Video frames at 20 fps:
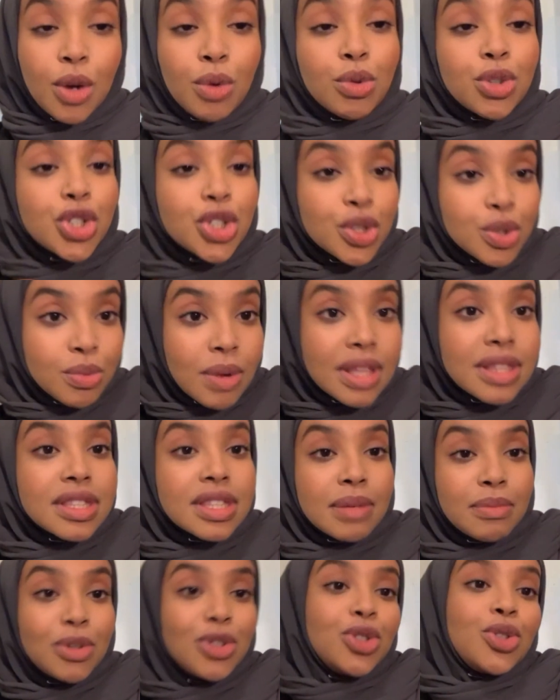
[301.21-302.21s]
which is when
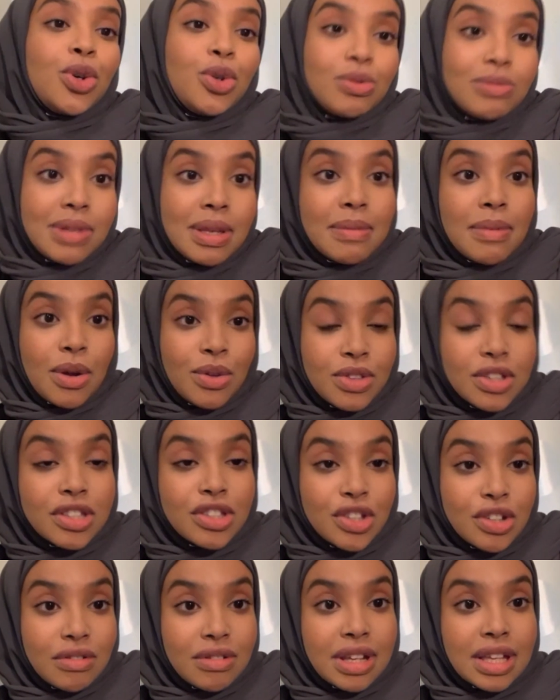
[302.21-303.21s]
someone told me about this
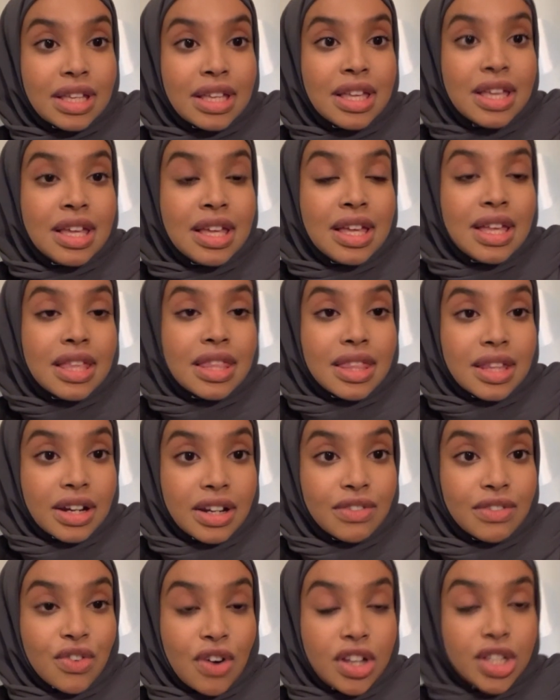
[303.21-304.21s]
degree that
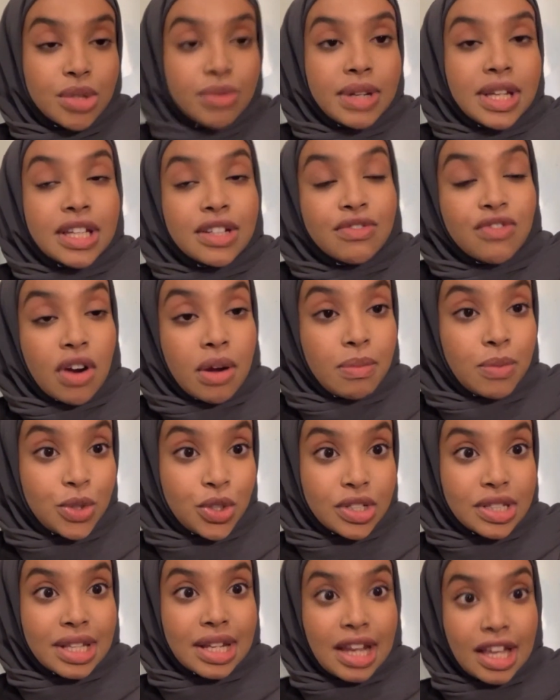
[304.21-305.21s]
graduated from,
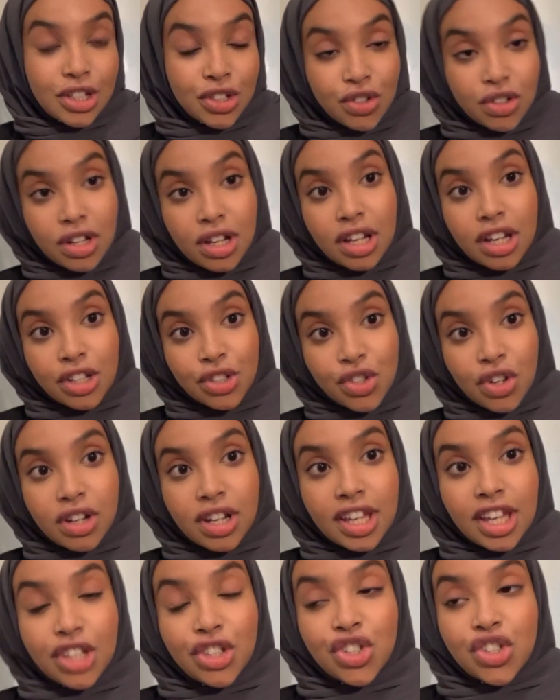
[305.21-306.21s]
which is electrical and
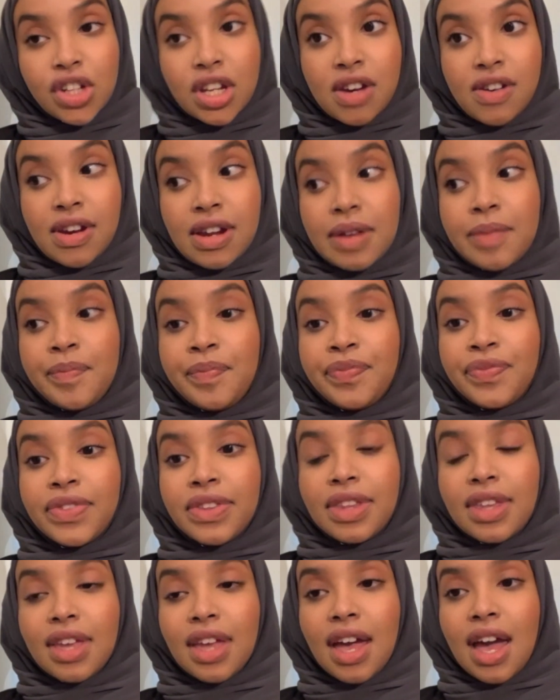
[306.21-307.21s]
electronic engineering.
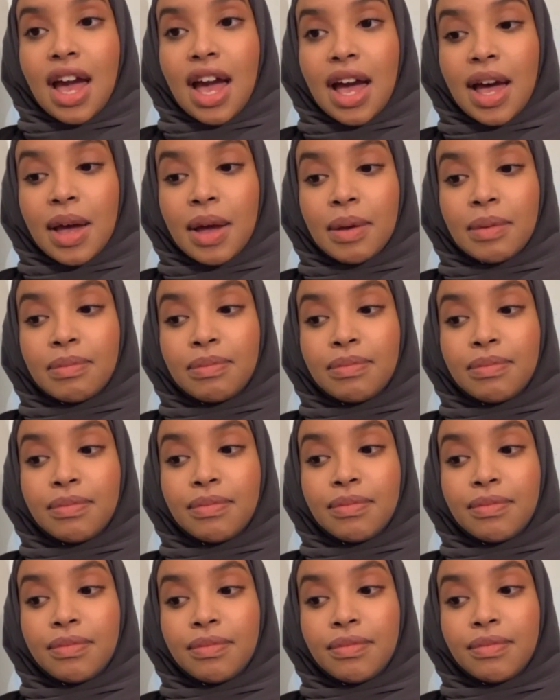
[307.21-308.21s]

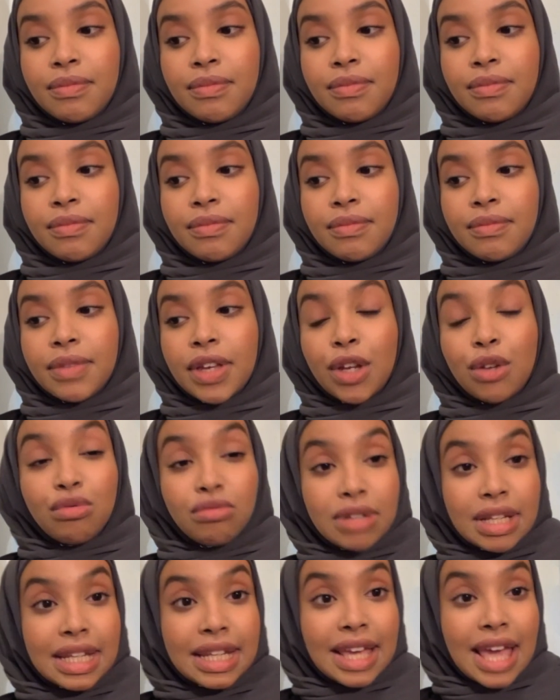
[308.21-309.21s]
It
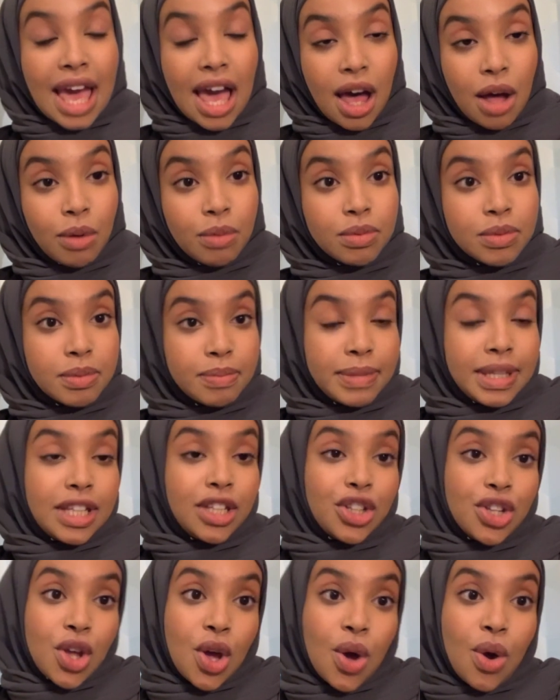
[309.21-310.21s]
really helped me
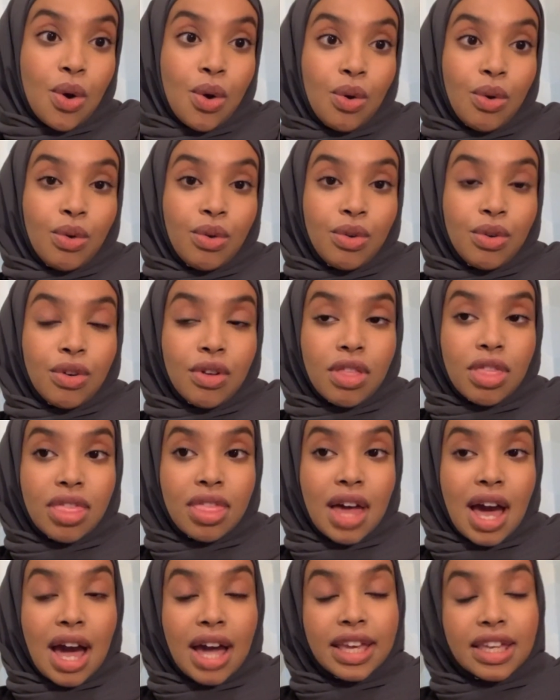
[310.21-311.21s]
know
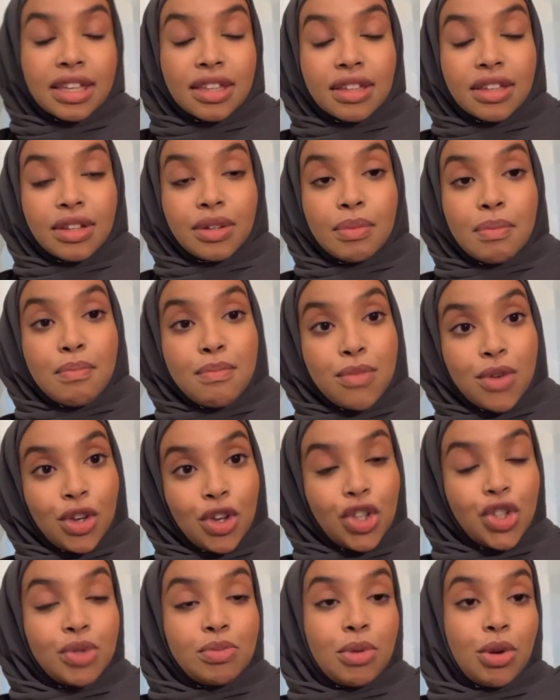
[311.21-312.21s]
that I can
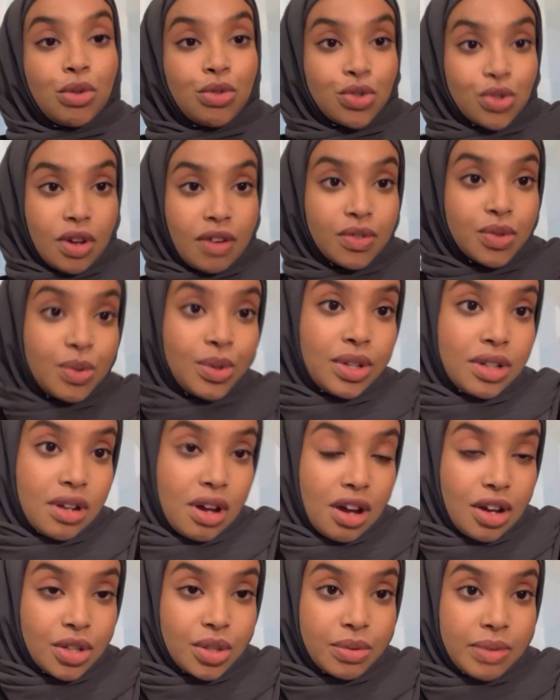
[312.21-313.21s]
merge both software and
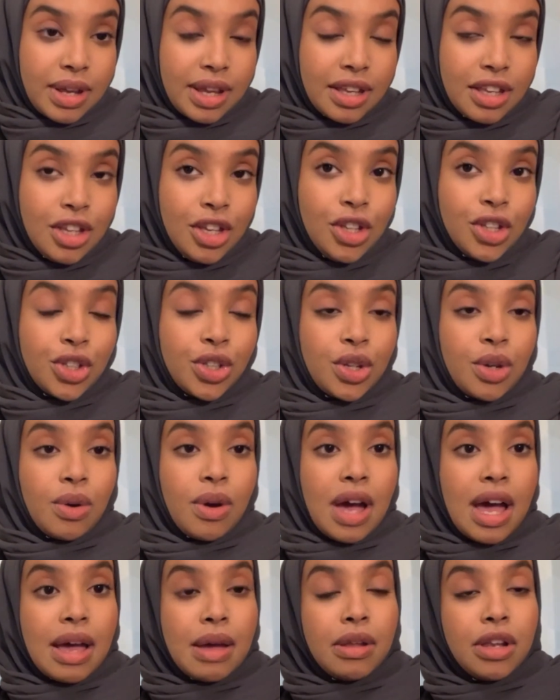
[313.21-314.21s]
hardware, you know,
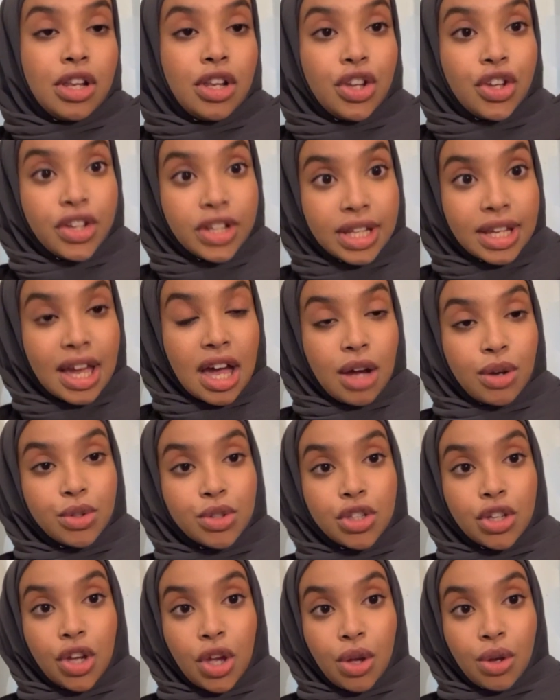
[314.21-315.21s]
learning how
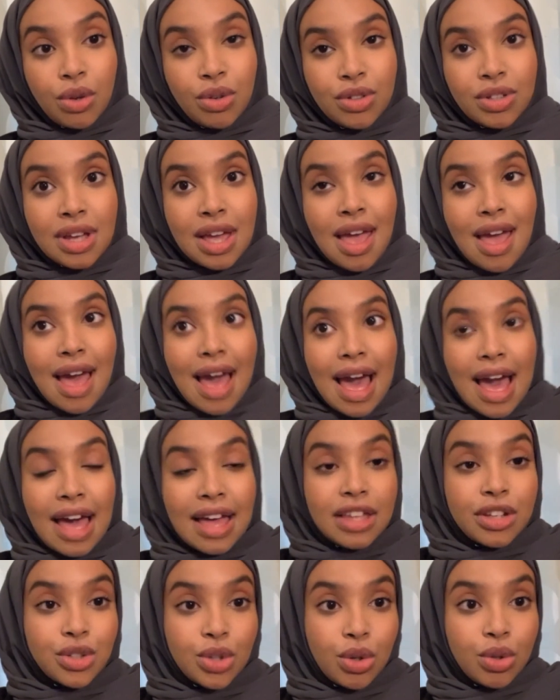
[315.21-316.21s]
to code
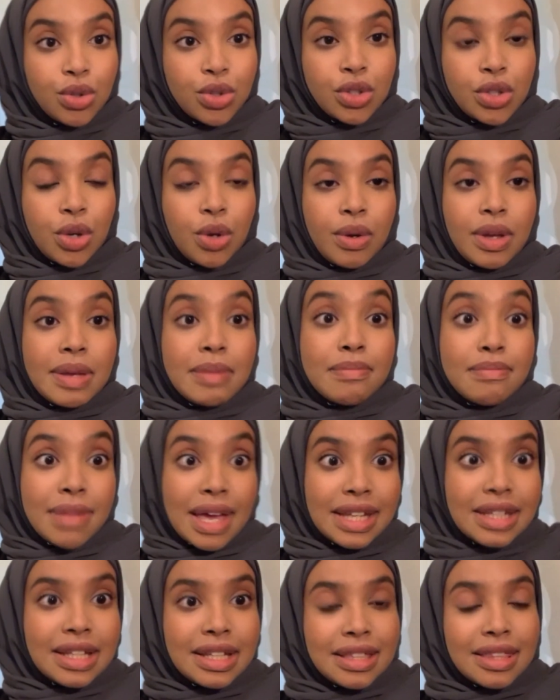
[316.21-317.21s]
and also
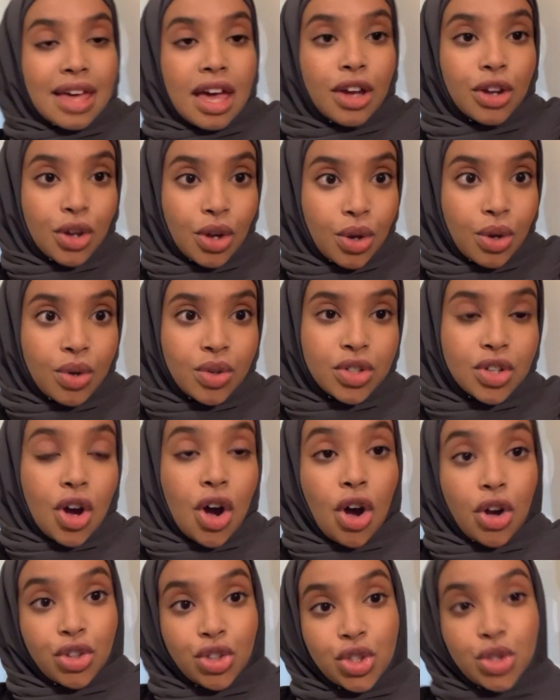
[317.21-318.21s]
embedding that code
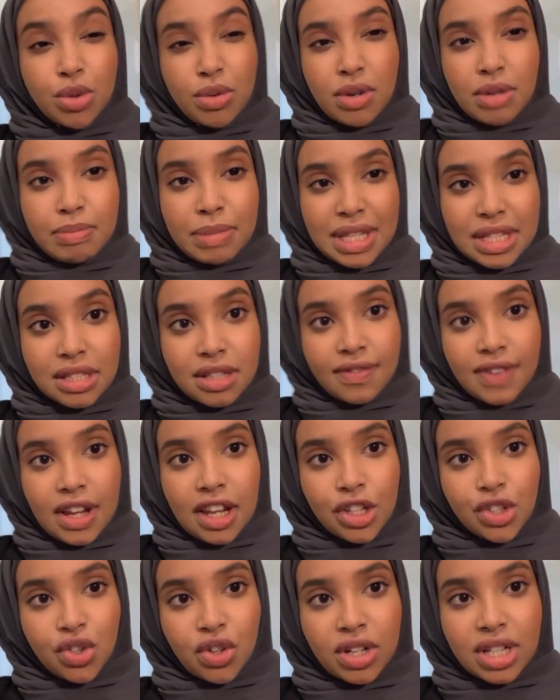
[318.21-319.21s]
onto a piece of
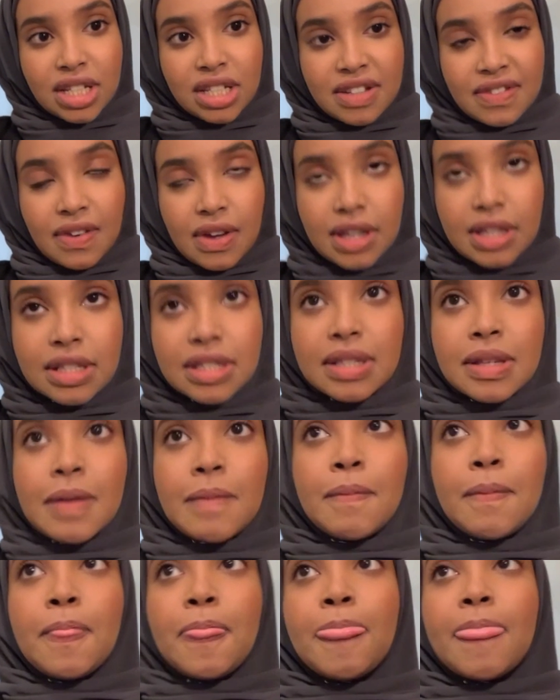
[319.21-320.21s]
electronic device.
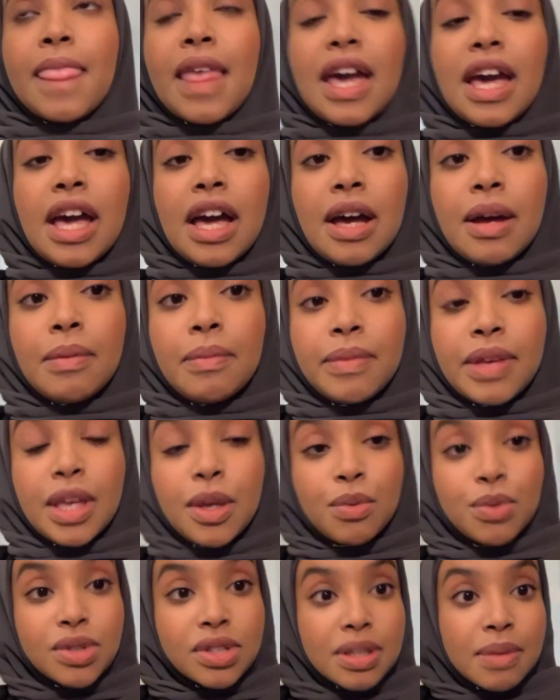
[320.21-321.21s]

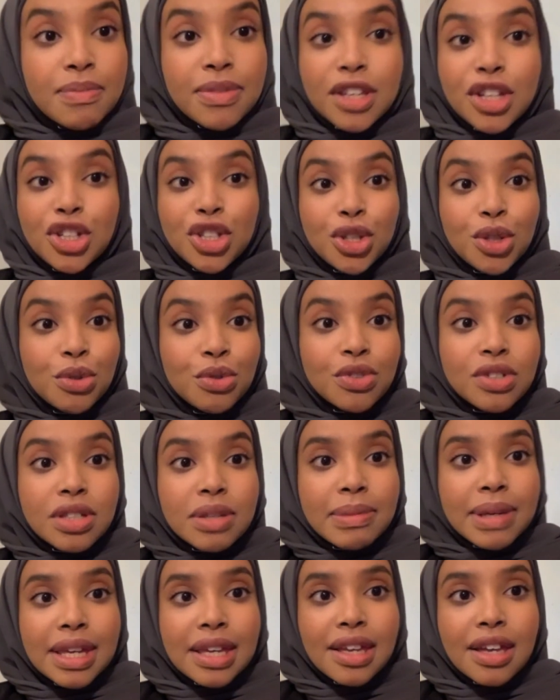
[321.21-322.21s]
It was something new
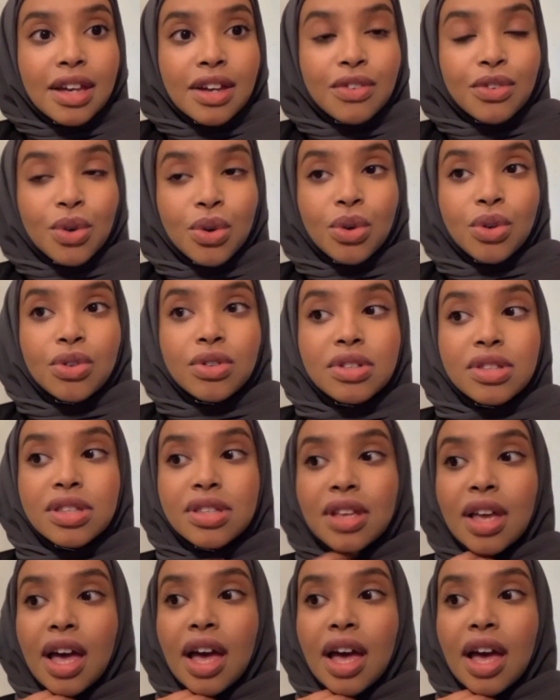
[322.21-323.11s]
to me, of course.